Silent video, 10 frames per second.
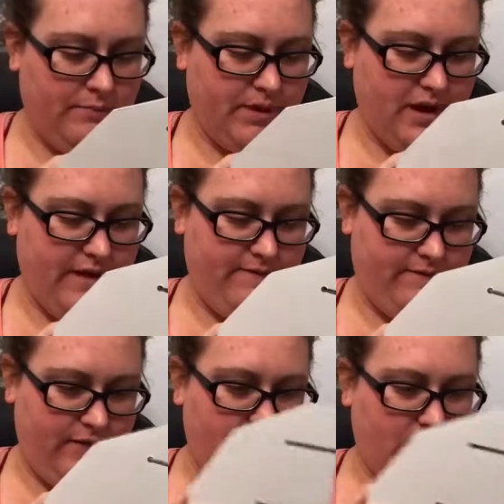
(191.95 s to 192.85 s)
but I
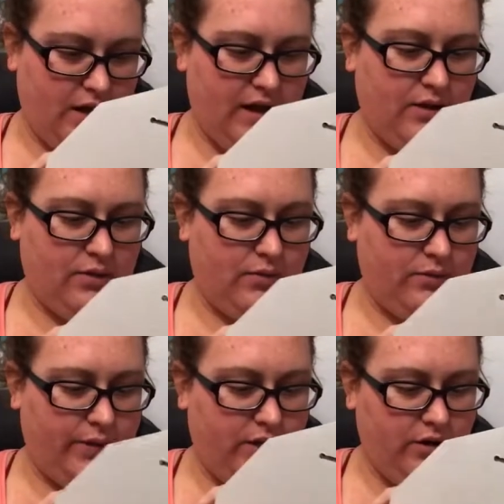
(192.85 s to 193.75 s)
feel like
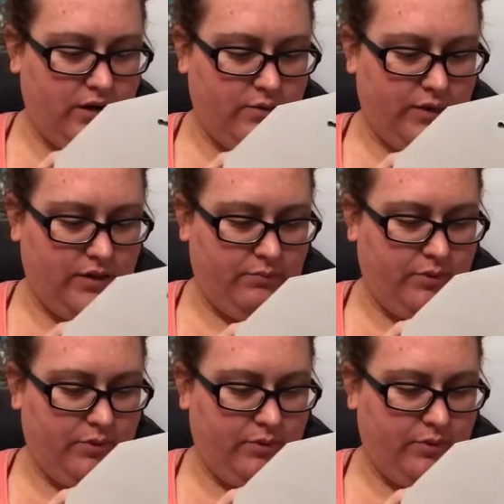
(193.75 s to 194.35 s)
we could